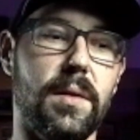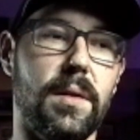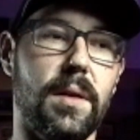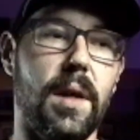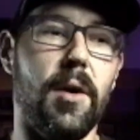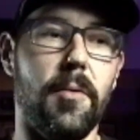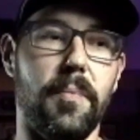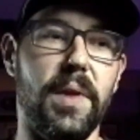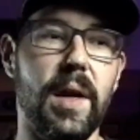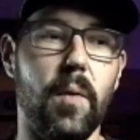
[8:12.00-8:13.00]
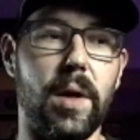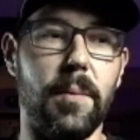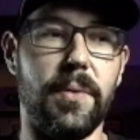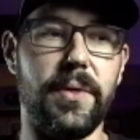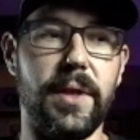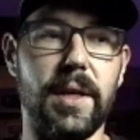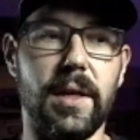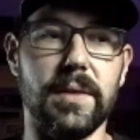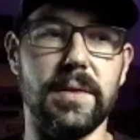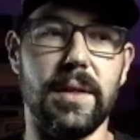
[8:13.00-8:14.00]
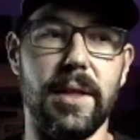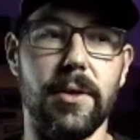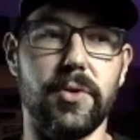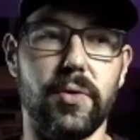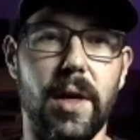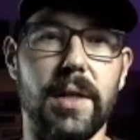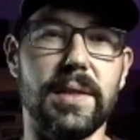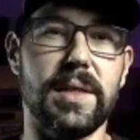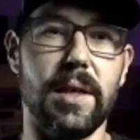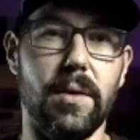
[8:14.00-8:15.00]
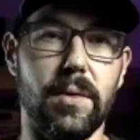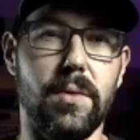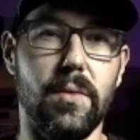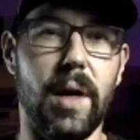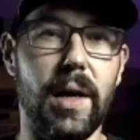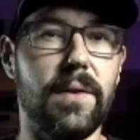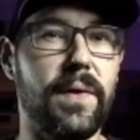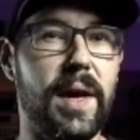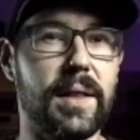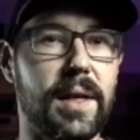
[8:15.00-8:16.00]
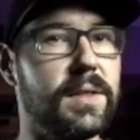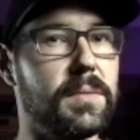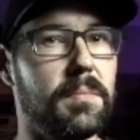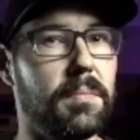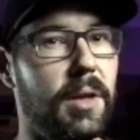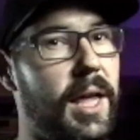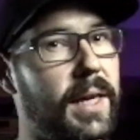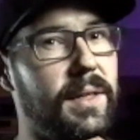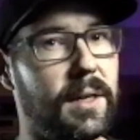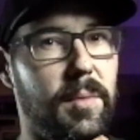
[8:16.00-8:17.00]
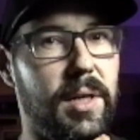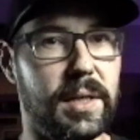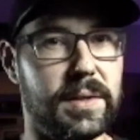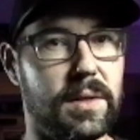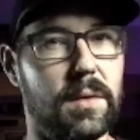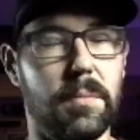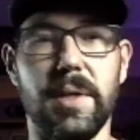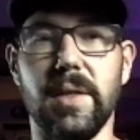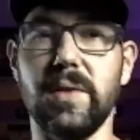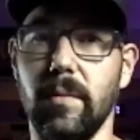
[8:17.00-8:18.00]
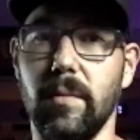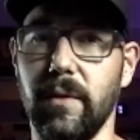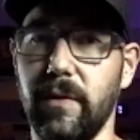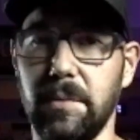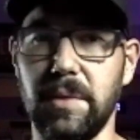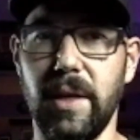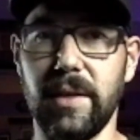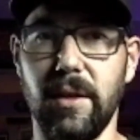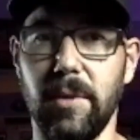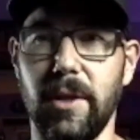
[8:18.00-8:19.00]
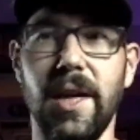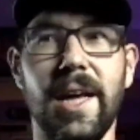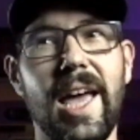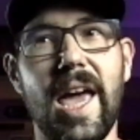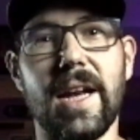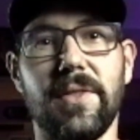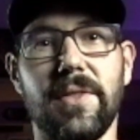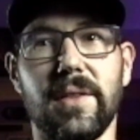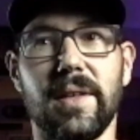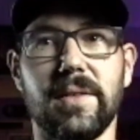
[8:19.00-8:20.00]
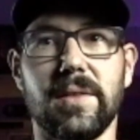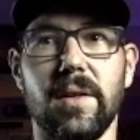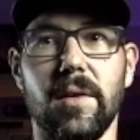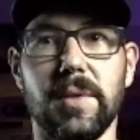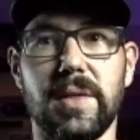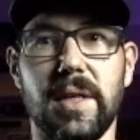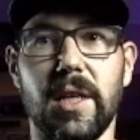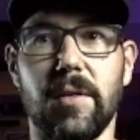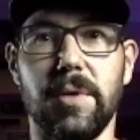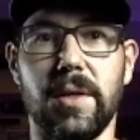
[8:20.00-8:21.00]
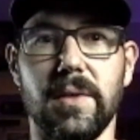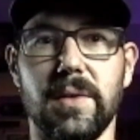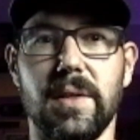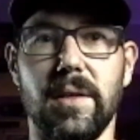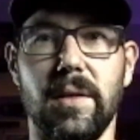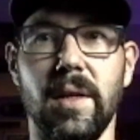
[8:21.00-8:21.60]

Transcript: What I'm thinking is that they're trying to sell you on the fact that it's Black Dynamite. It's going to be a similar film as Black Dynamite, and I think that's a mistake because then,